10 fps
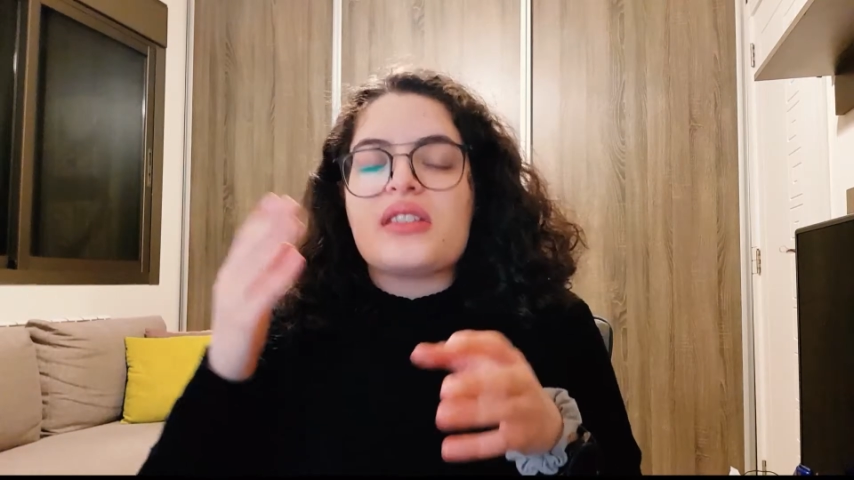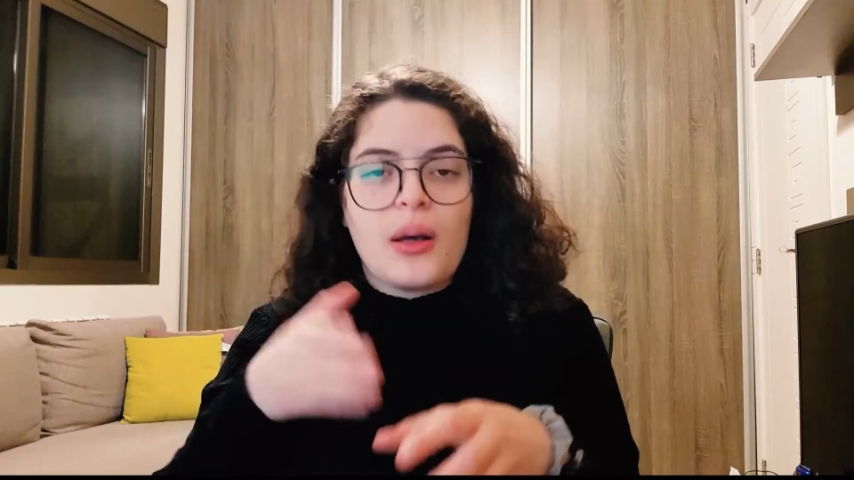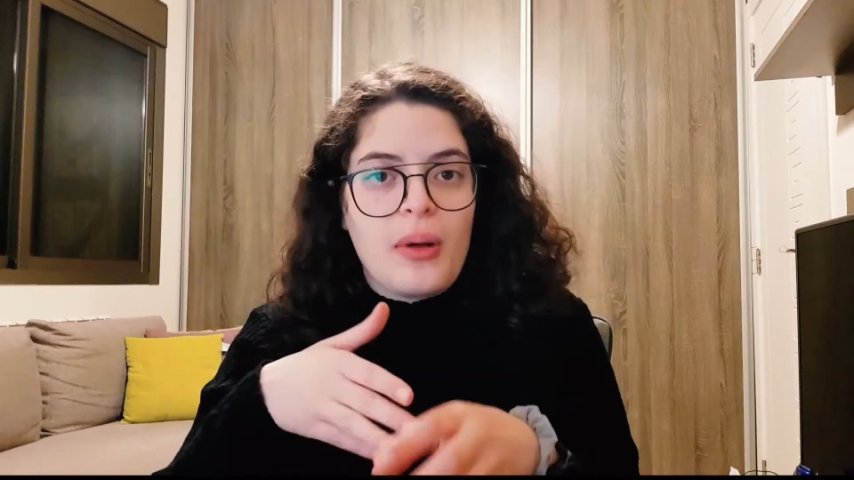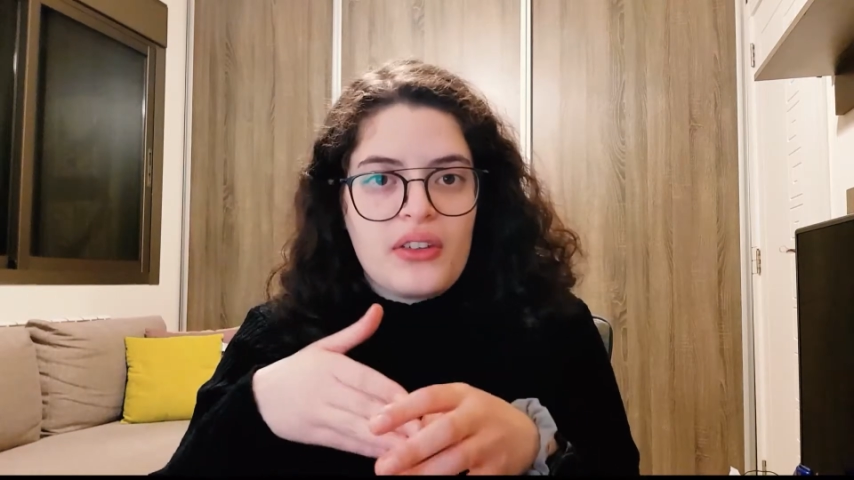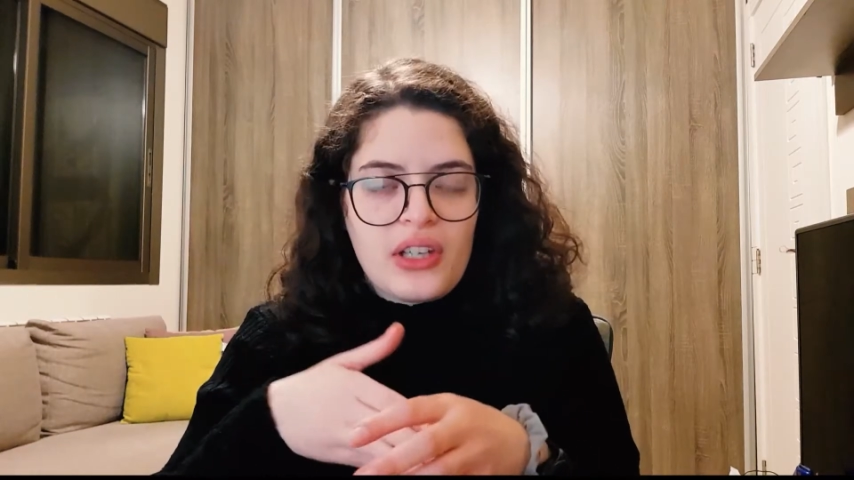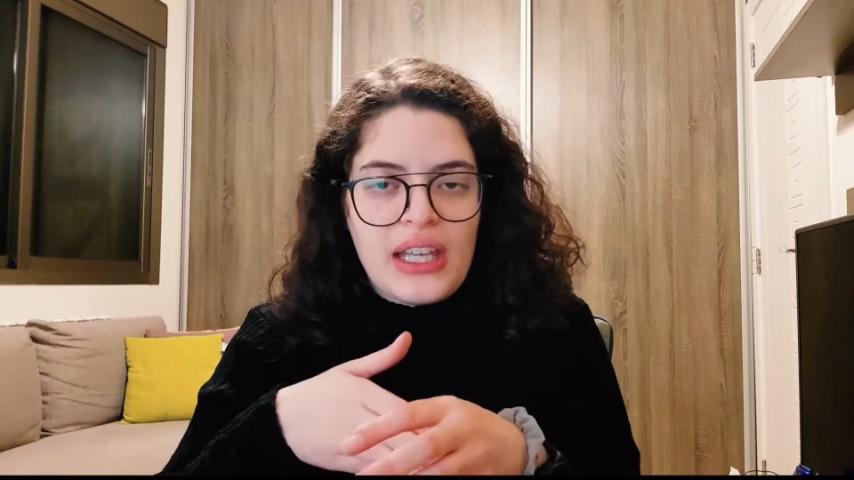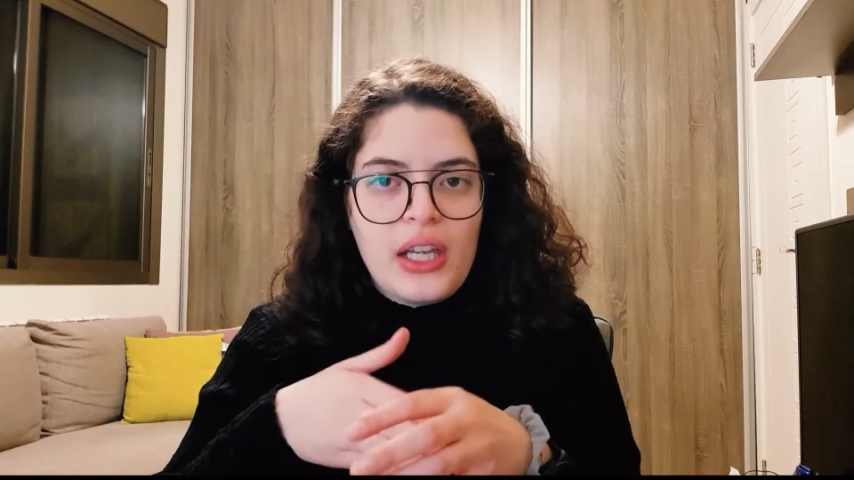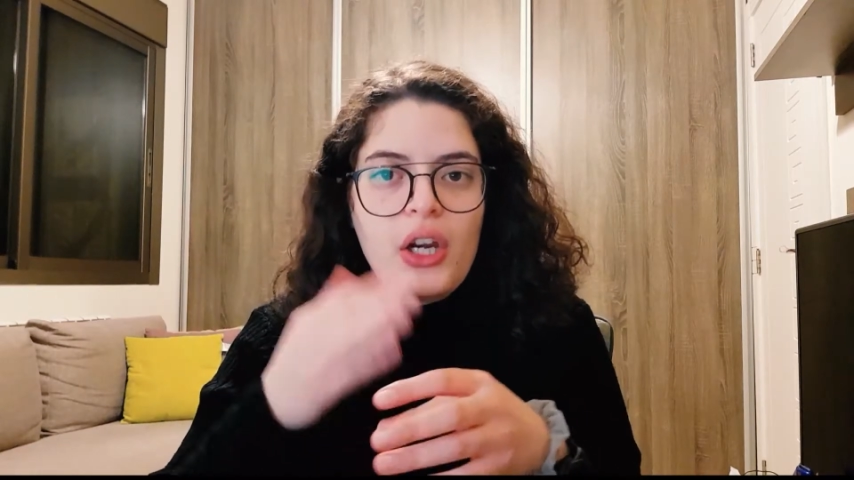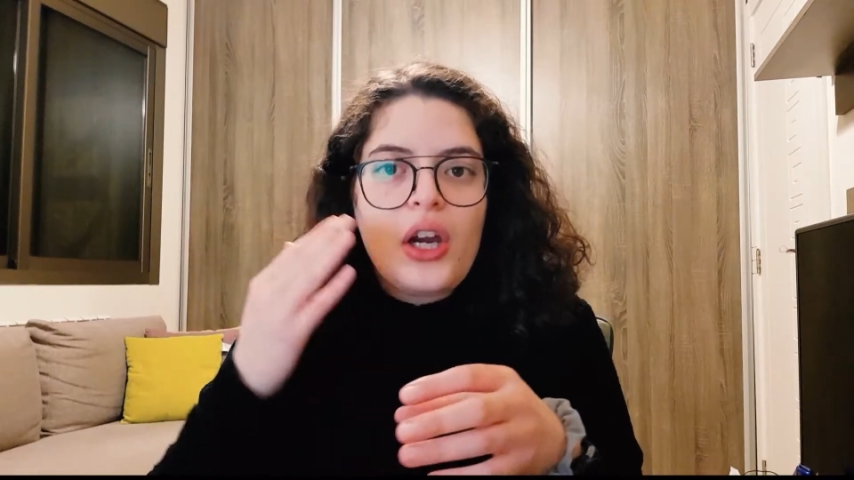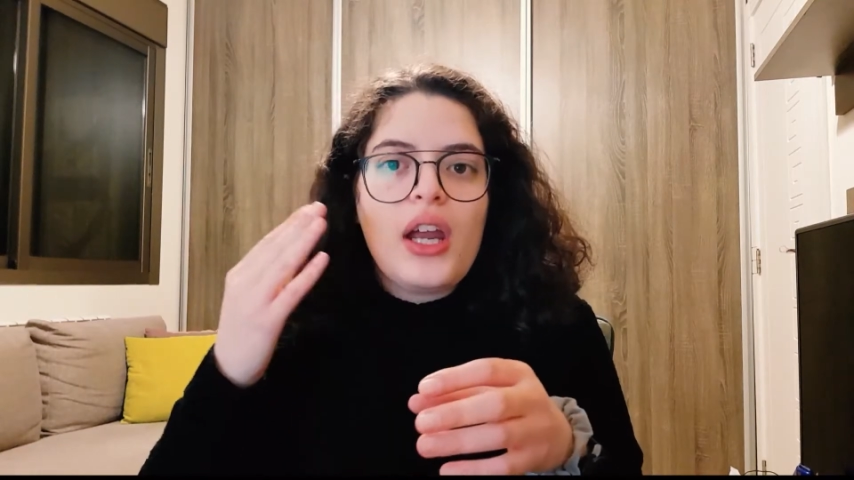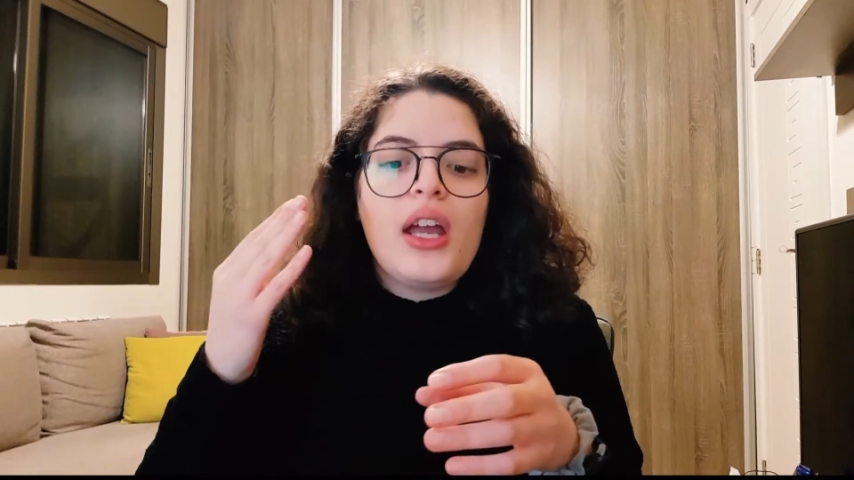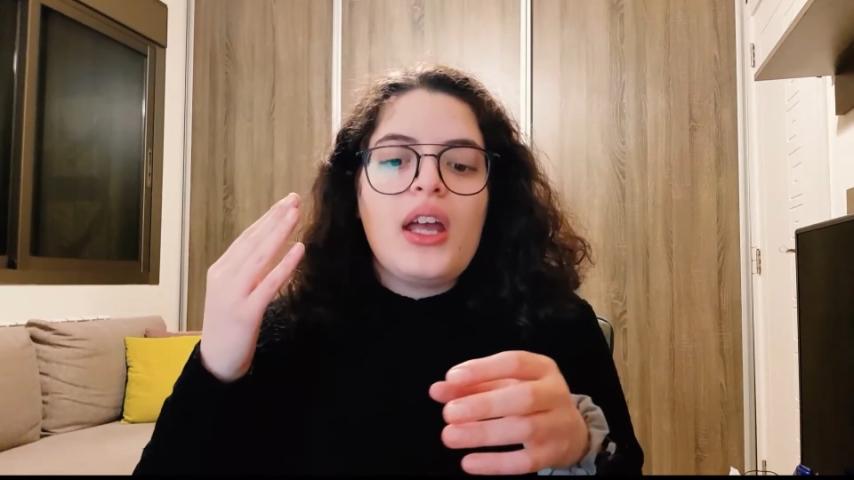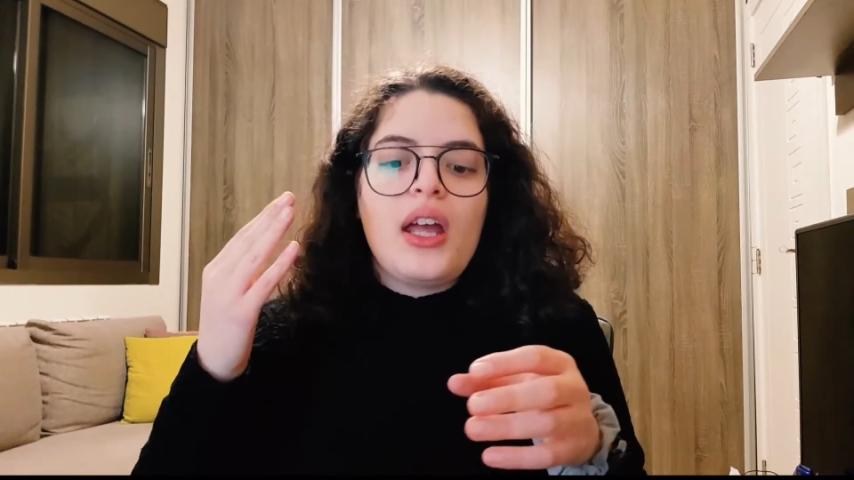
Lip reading: Saba Tahir.